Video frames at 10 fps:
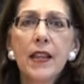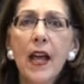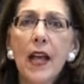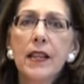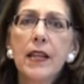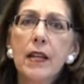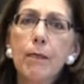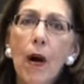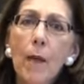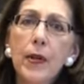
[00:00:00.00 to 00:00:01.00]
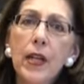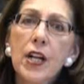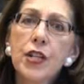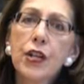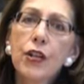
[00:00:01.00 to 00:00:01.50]
that the
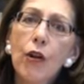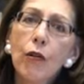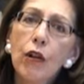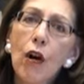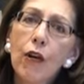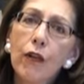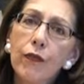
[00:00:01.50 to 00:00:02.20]
population no longer